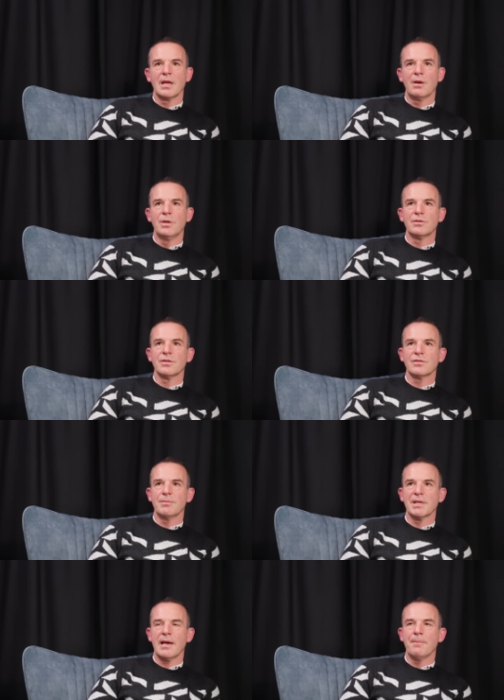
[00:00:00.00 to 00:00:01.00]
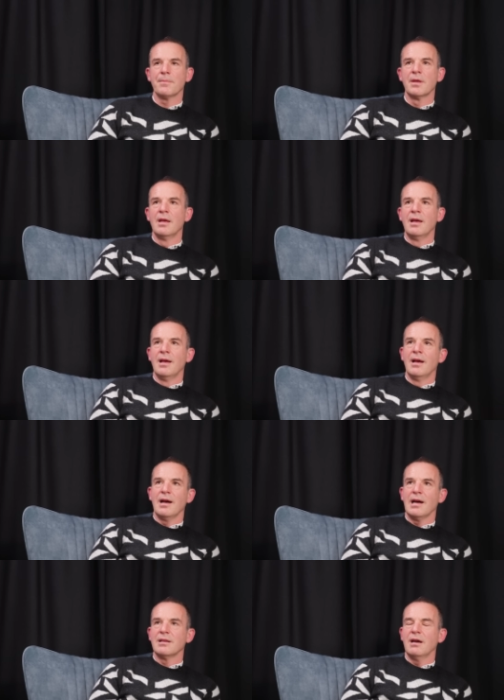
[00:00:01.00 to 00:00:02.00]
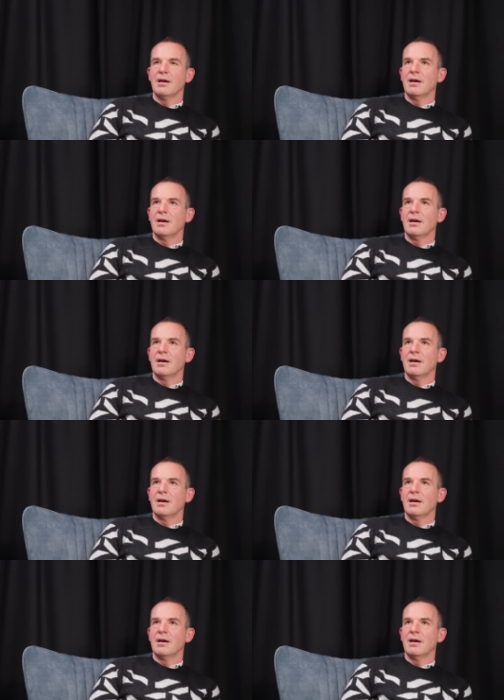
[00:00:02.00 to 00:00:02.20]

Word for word: I worked on the summer camp and